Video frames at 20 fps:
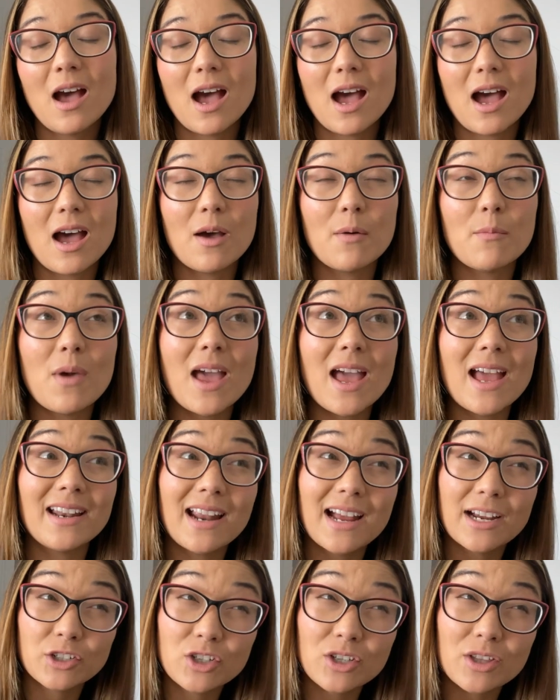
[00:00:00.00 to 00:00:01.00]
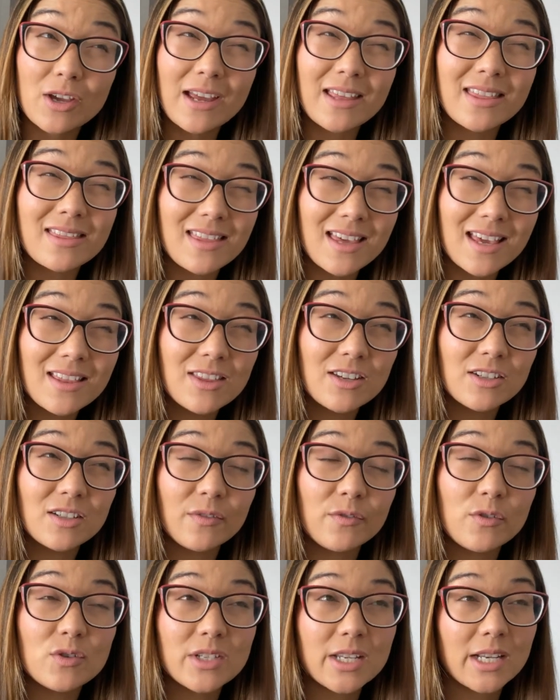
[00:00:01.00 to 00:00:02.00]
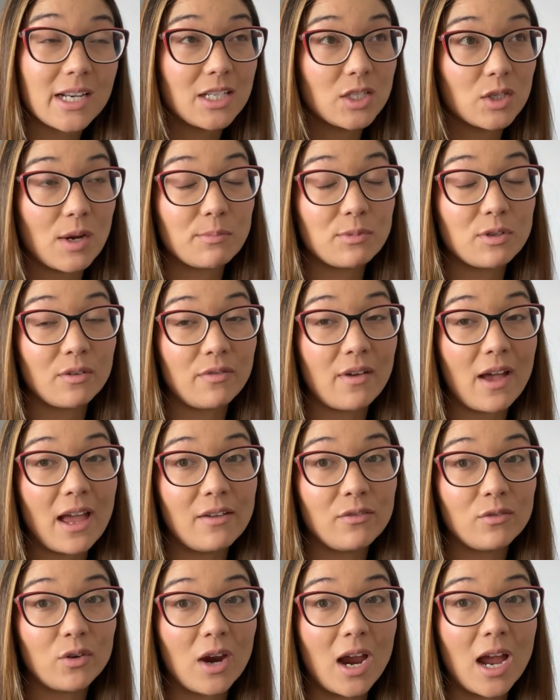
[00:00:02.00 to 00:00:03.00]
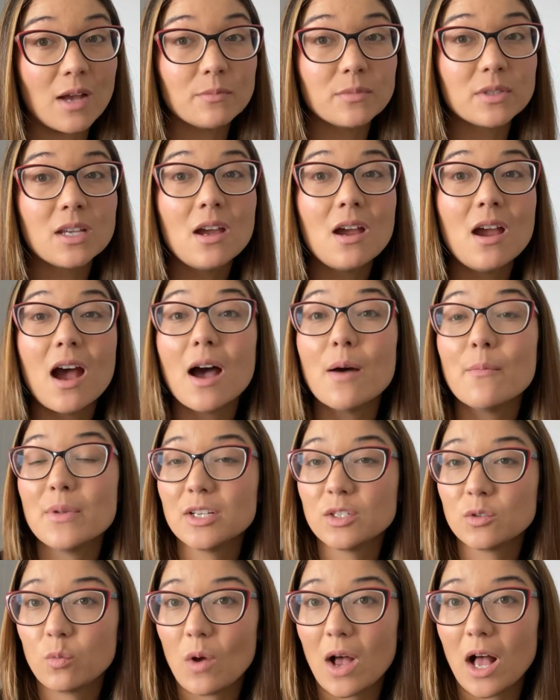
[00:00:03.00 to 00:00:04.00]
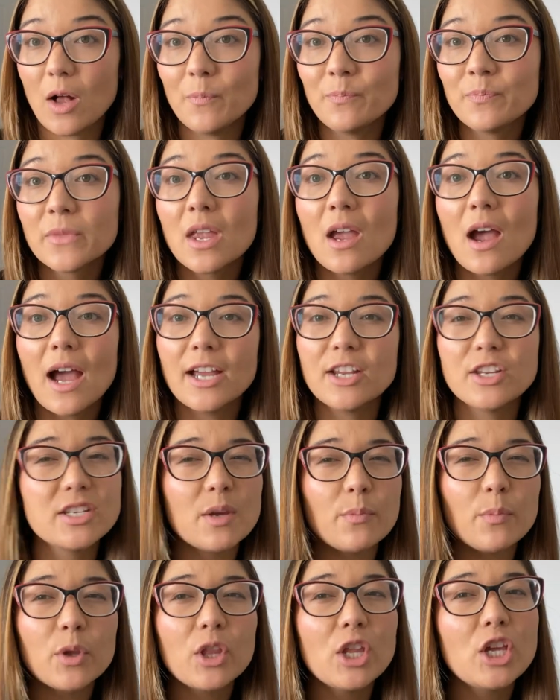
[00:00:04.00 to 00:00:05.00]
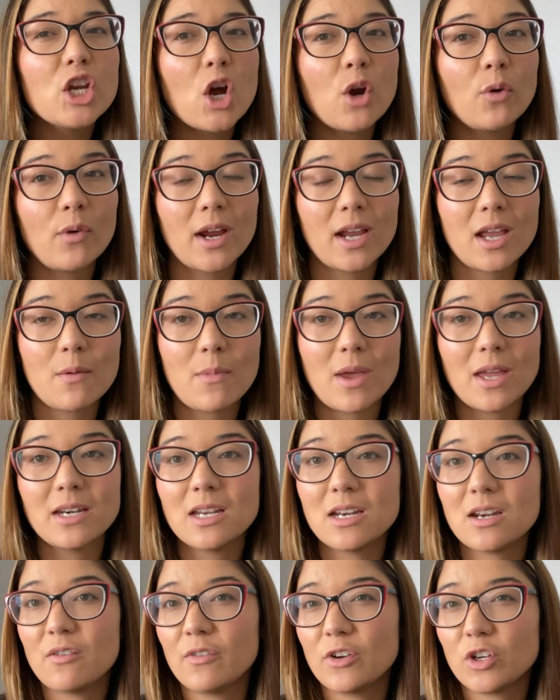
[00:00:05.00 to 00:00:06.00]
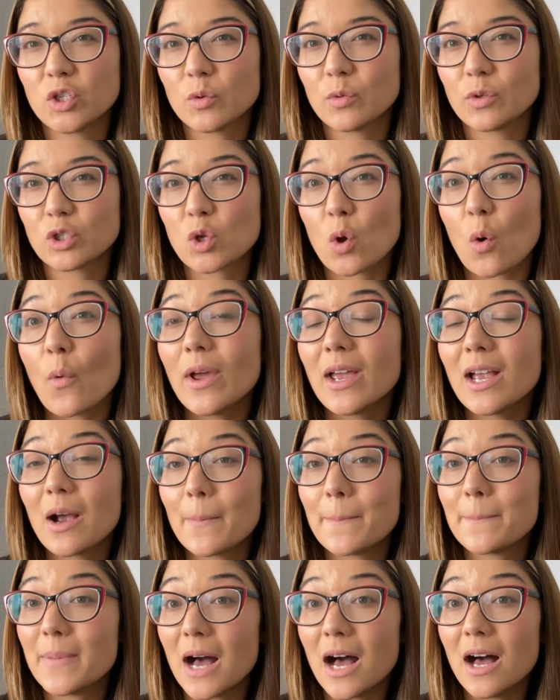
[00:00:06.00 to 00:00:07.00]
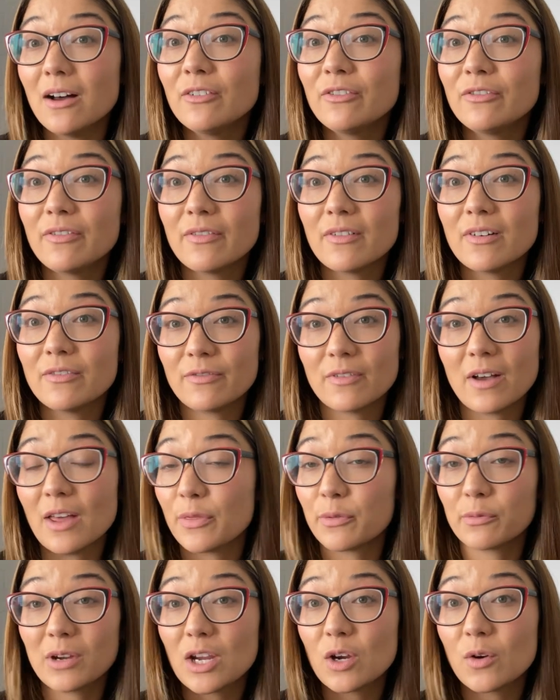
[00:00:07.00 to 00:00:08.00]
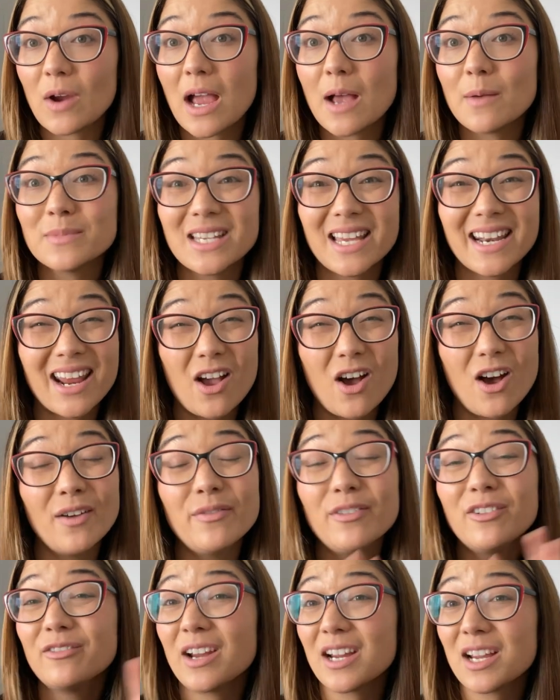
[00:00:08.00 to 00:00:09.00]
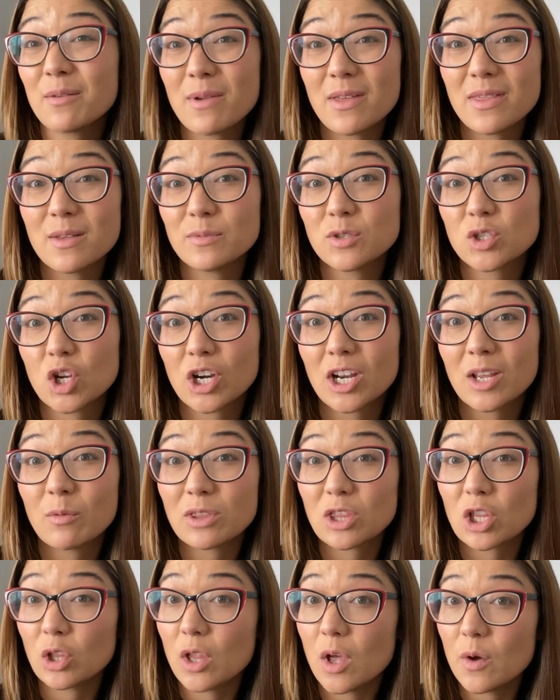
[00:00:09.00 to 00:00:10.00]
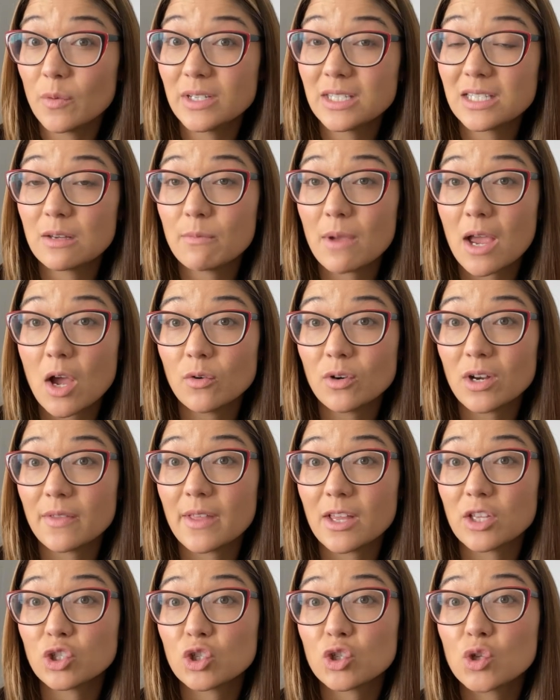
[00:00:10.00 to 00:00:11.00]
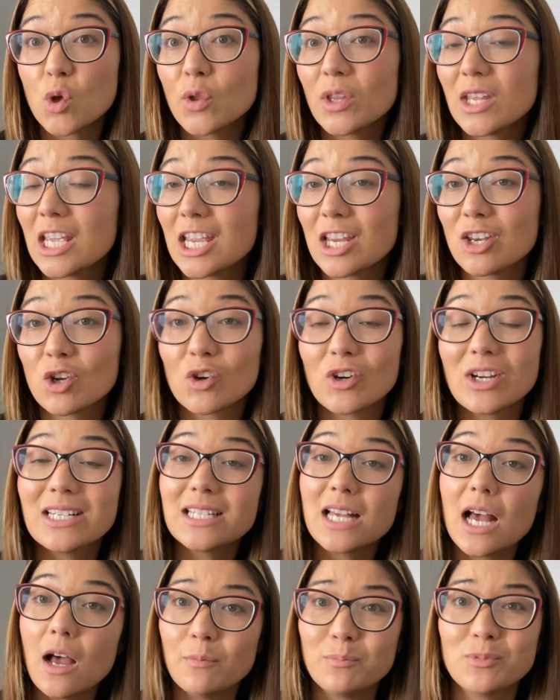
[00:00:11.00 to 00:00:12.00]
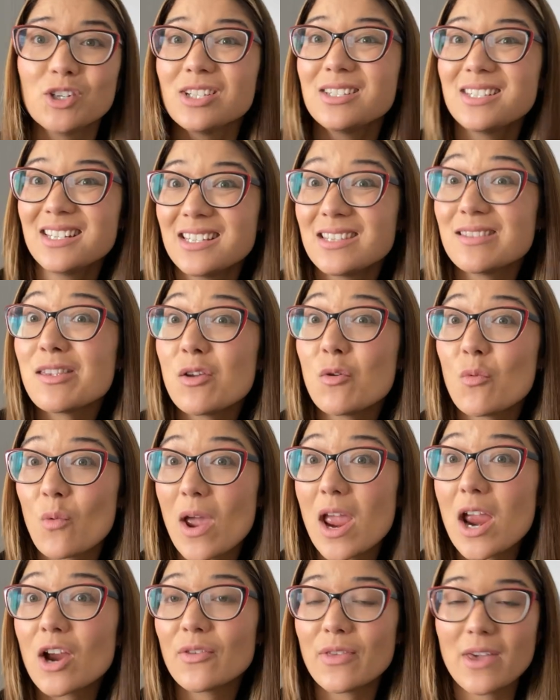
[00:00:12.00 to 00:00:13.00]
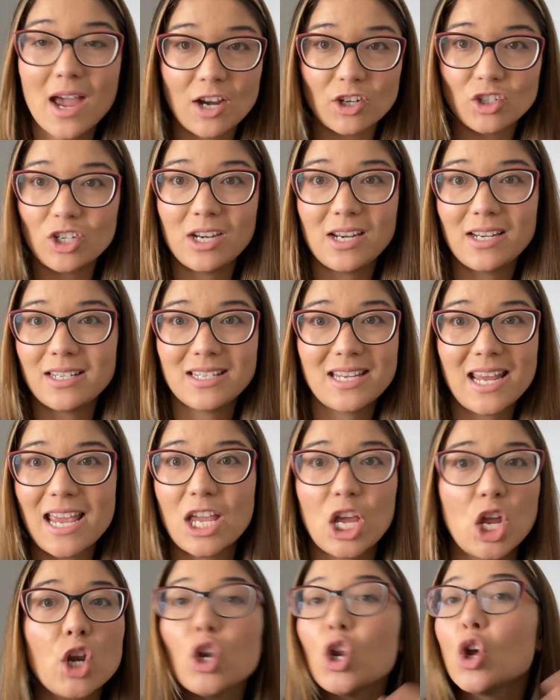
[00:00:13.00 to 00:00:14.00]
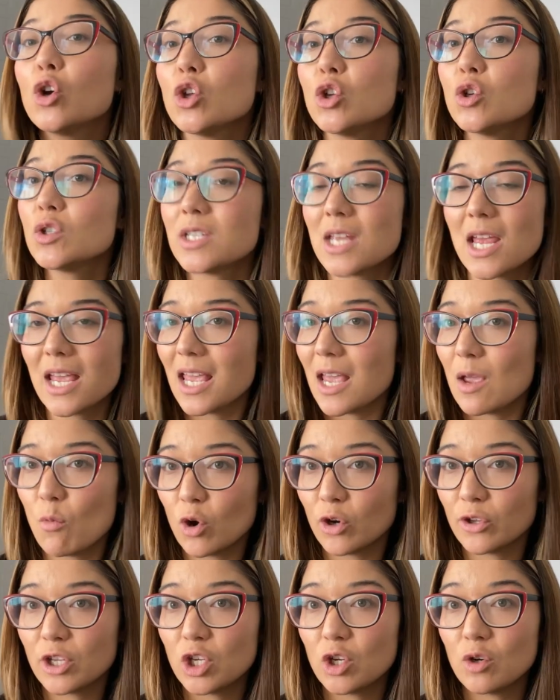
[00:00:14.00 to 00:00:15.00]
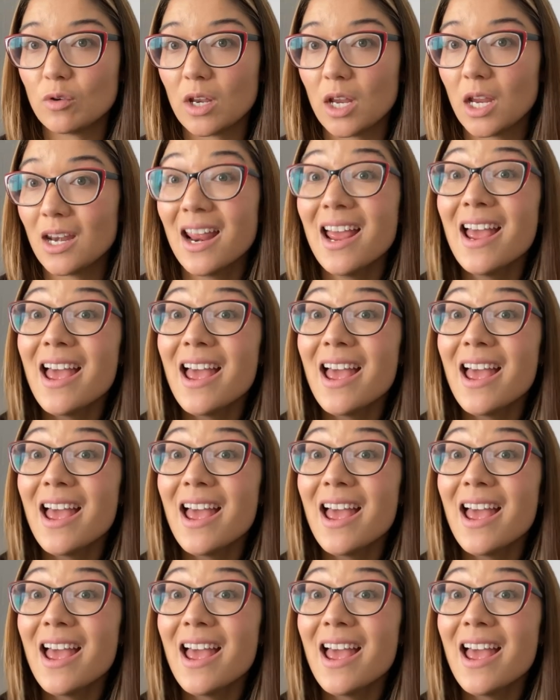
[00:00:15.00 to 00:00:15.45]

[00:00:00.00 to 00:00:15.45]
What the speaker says: And actually, I think there's a few studies that are up to 5 grams as well. I typically don't recommend individuals going above 3 grams, and I often recommend them starting with the lowest amount and then slowly increase up just to see where they actually need to take it. No use taking more than you need,